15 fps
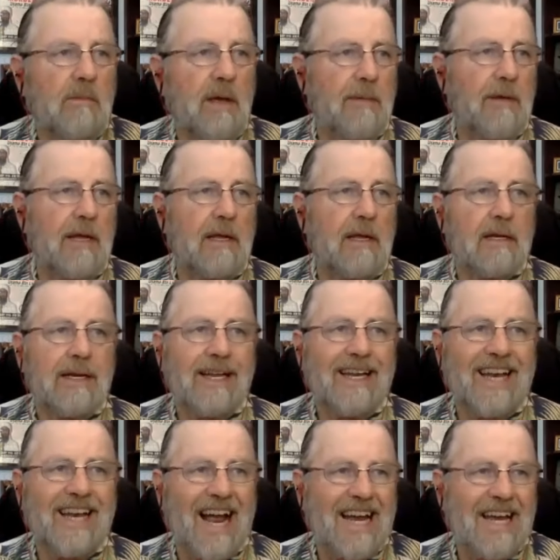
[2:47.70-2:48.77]
maybe
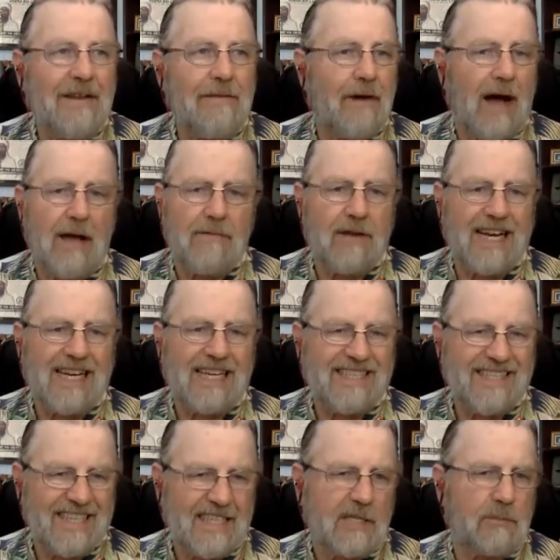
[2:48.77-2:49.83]
95,
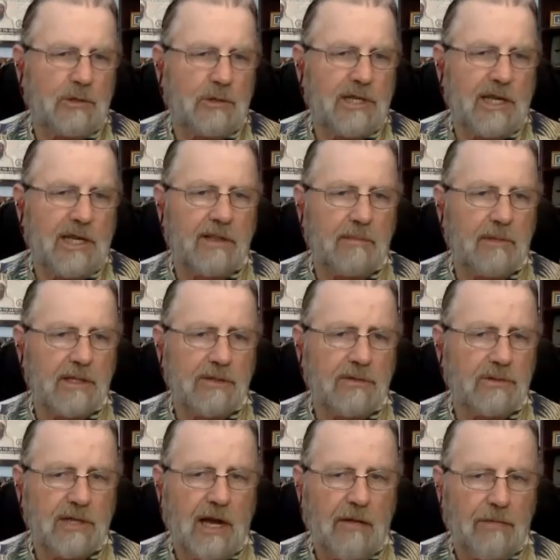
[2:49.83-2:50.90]
96% of the
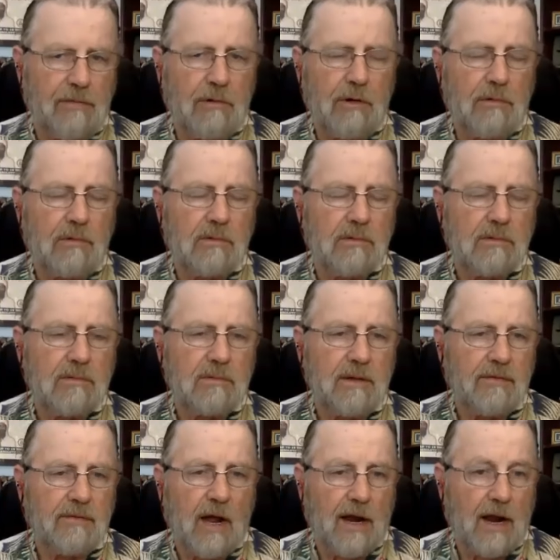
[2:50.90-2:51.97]
missiles got through,
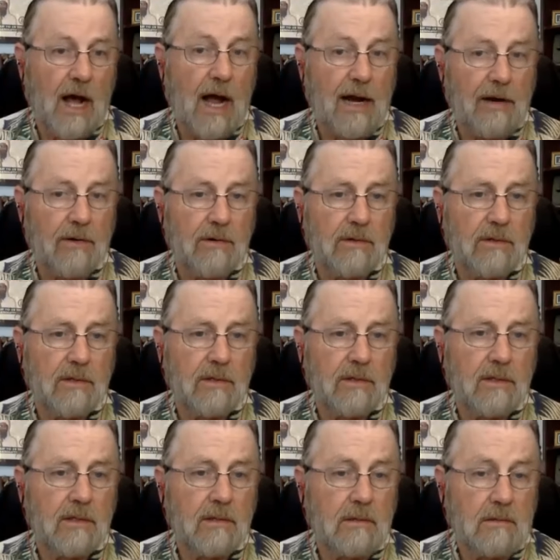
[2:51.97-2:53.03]
if not higher,
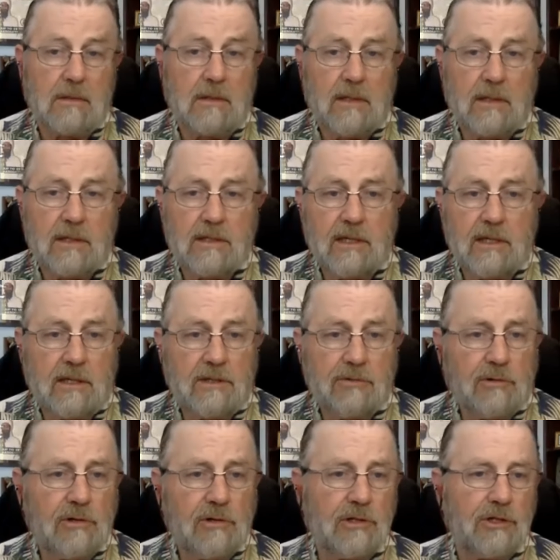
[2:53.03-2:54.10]
because
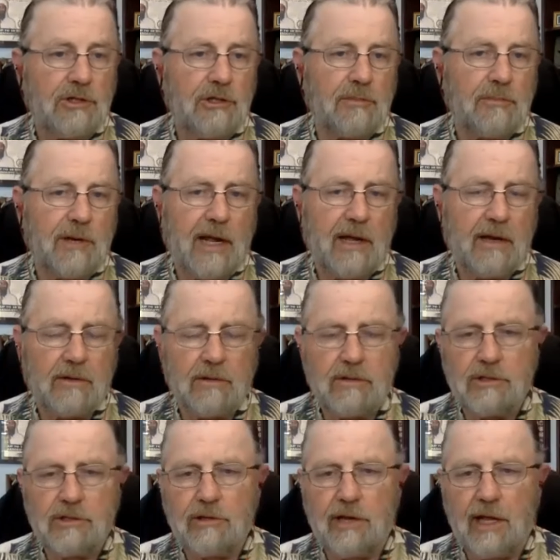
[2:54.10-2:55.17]
Israel couldn't shoot them down,
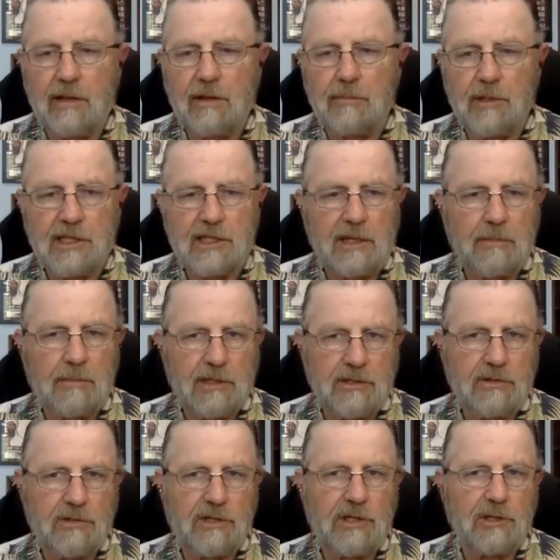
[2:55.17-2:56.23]
couldn't shoot down the ballistic
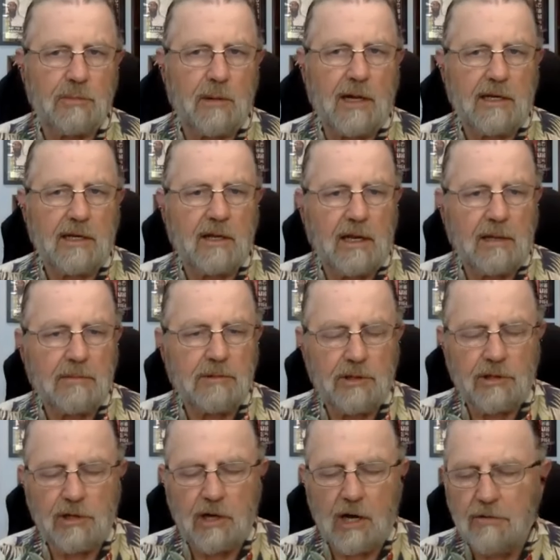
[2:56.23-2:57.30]
missiles despite claims
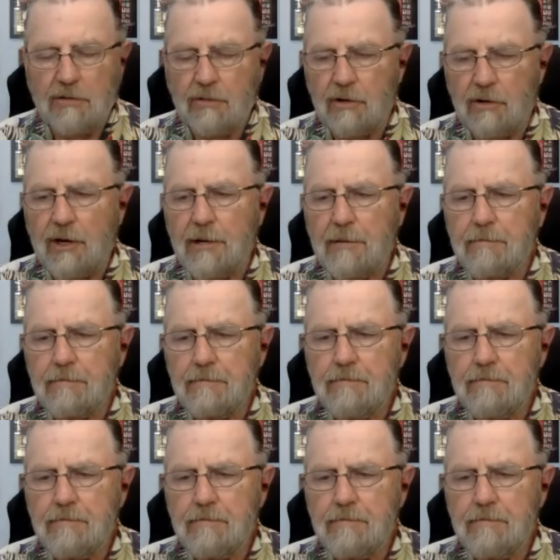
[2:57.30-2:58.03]
to the contrary.